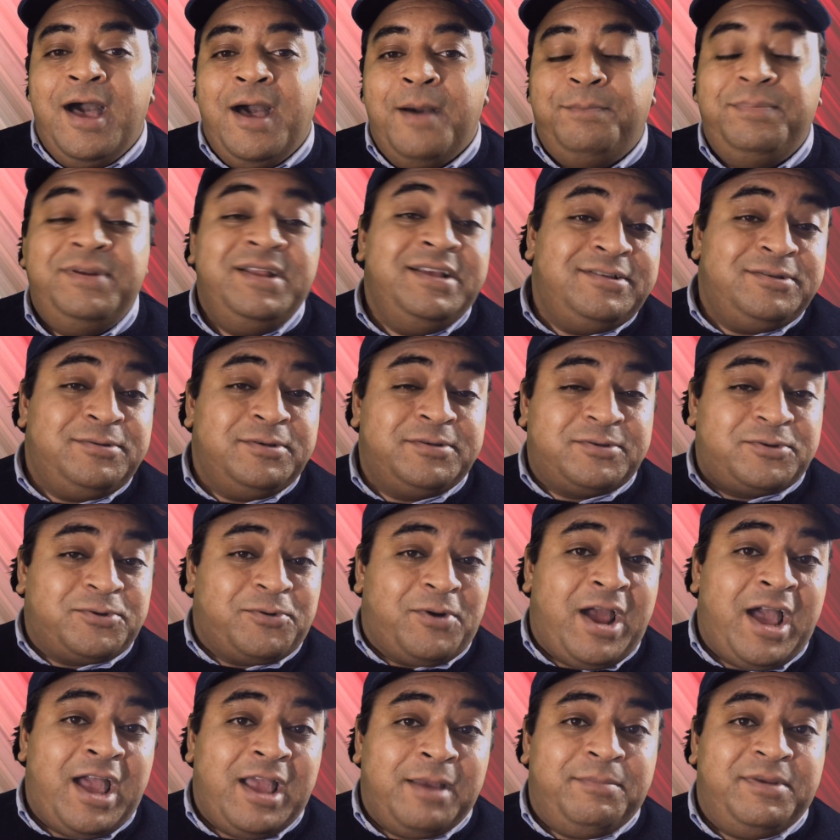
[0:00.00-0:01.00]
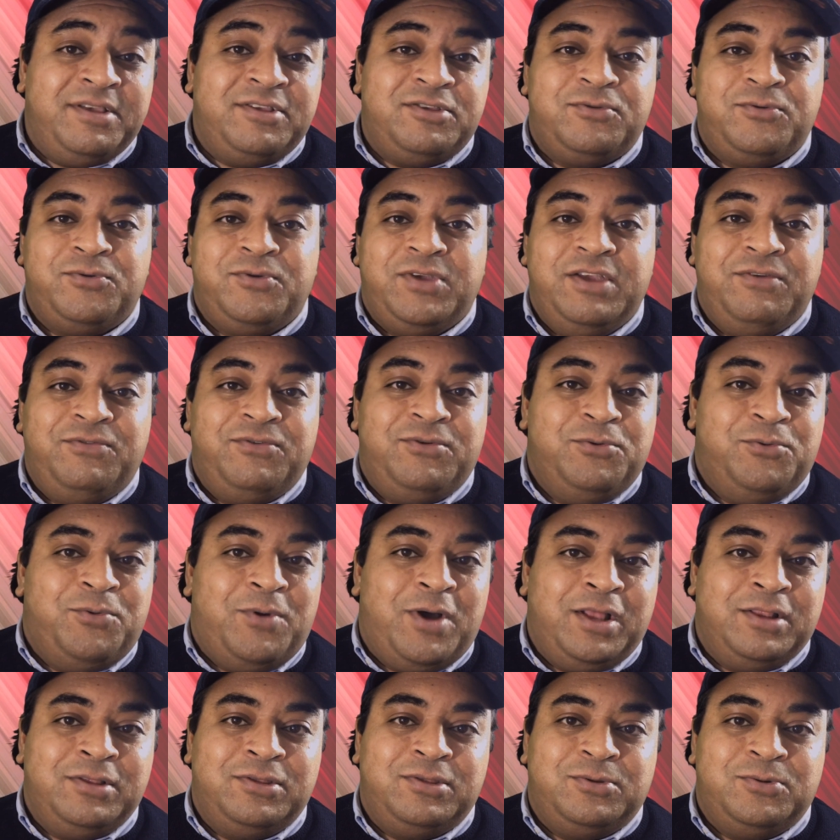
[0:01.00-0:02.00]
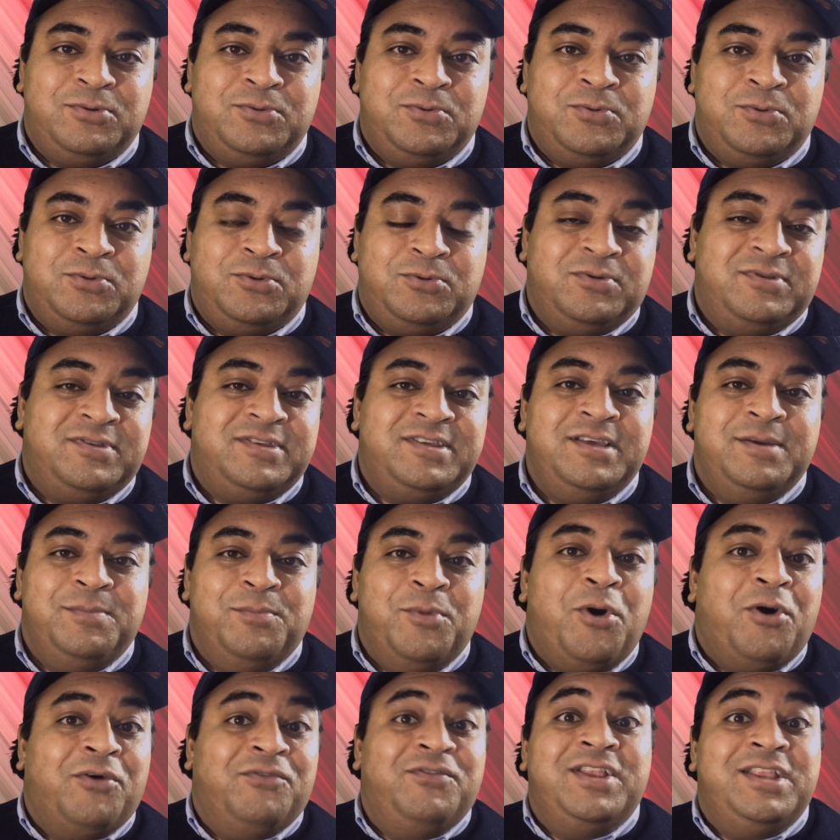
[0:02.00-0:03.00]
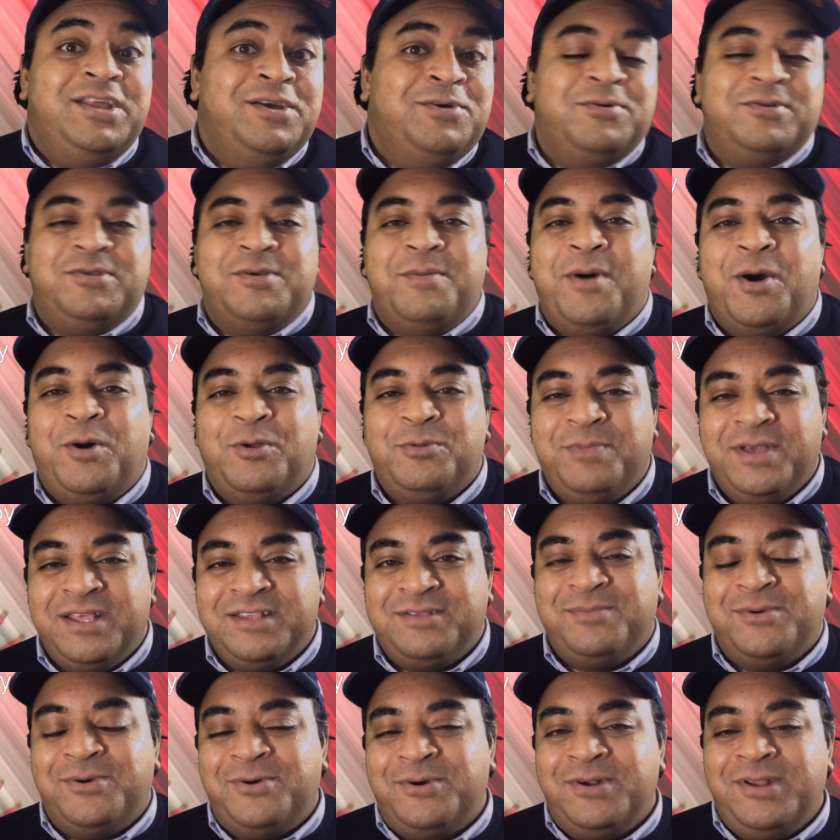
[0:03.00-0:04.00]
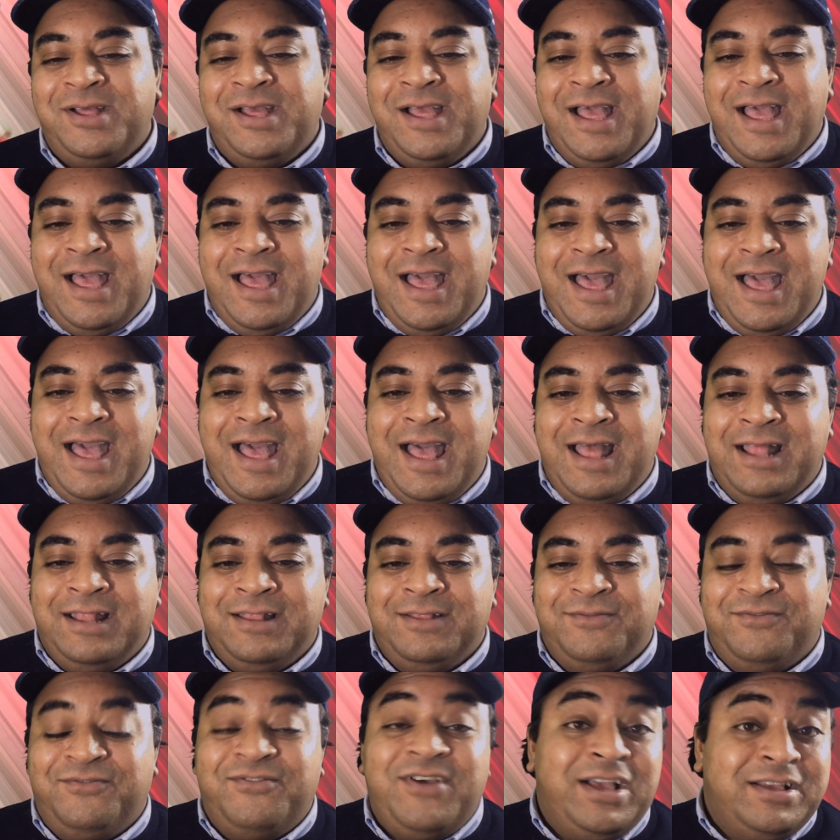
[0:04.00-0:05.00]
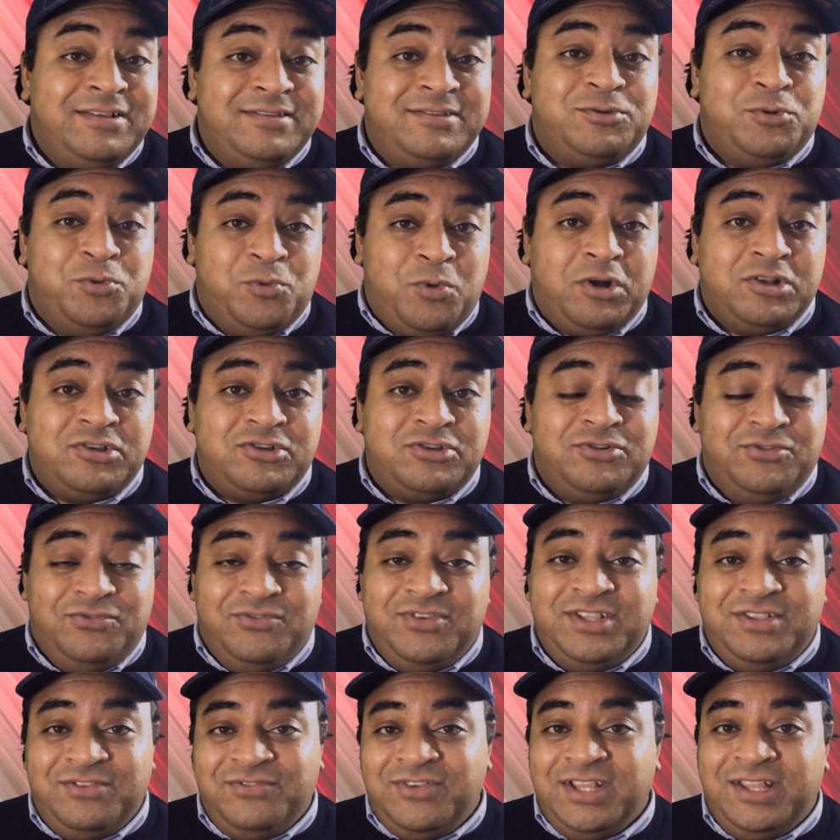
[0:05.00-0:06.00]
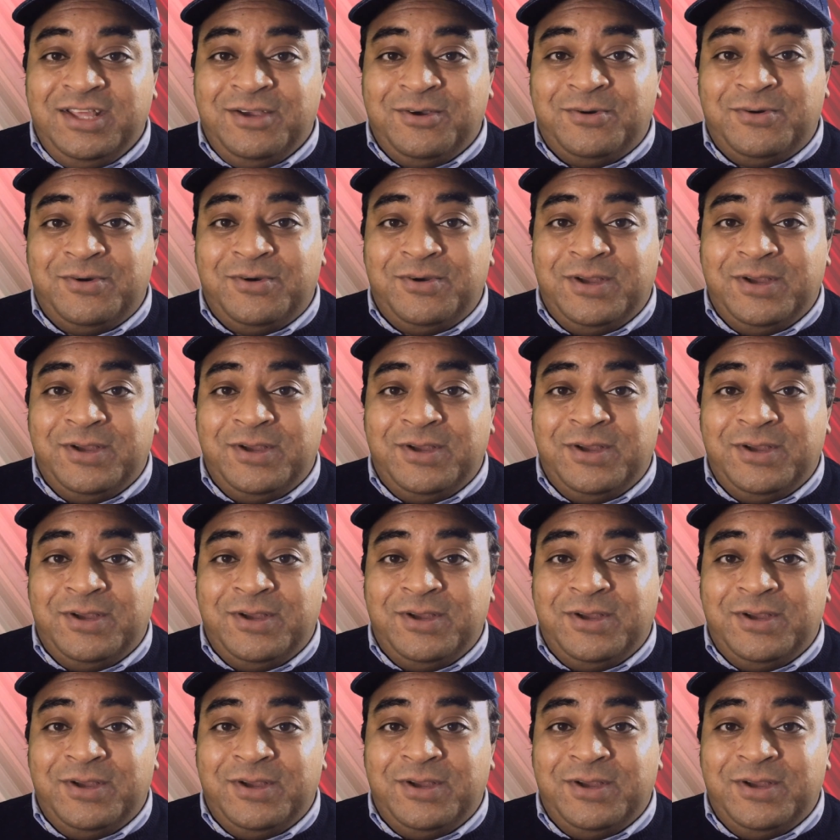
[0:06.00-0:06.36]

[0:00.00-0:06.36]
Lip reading: Please subscribe if you want to see more videos about baseball, and thanks to watch this video.